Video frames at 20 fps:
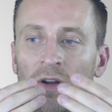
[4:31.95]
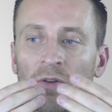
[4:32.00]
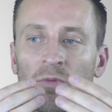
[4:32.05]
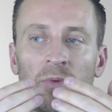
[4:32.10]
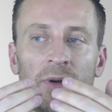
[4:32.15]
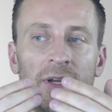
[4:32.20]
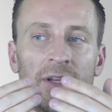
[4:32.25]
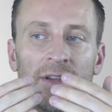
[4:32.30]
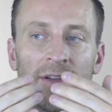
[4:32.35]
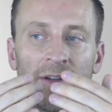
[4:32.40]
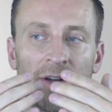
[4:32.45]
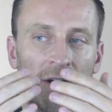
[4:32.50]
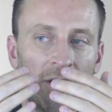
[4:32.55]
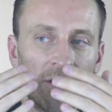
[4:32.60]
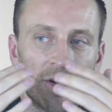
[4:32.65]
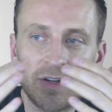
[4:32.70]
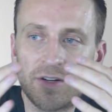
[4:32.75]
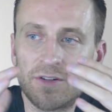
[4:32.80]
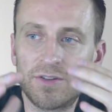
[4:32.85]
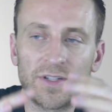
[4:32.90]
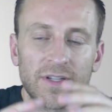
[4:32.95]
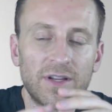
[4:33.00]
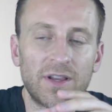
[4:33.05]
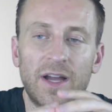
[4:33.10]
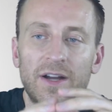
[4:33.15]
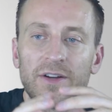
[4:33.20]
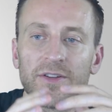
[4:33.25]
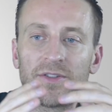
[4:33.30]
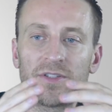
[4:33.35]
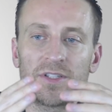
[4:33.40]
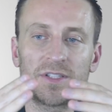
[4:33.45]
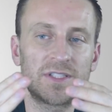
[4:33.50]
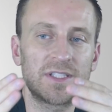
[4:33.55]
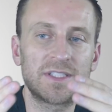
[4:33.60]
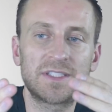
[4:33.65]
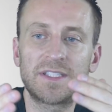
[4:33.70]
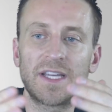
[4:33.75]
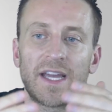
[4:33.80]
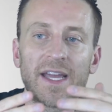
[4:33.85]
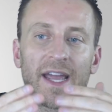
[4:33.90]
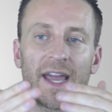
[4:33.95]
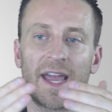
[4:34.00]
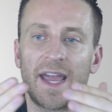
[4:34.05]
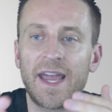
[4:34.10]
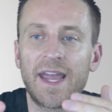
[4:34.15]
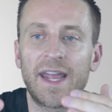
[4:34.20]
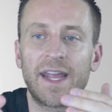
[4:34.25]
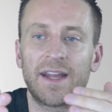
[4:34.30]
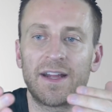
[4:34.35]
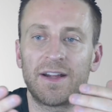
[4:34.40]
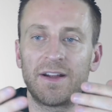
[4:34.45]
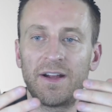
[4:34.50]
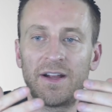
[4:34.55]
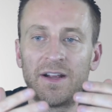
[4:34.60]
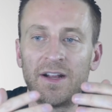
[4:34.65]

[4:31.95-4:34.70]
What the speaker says: We aren't going to allow you to just say, hey,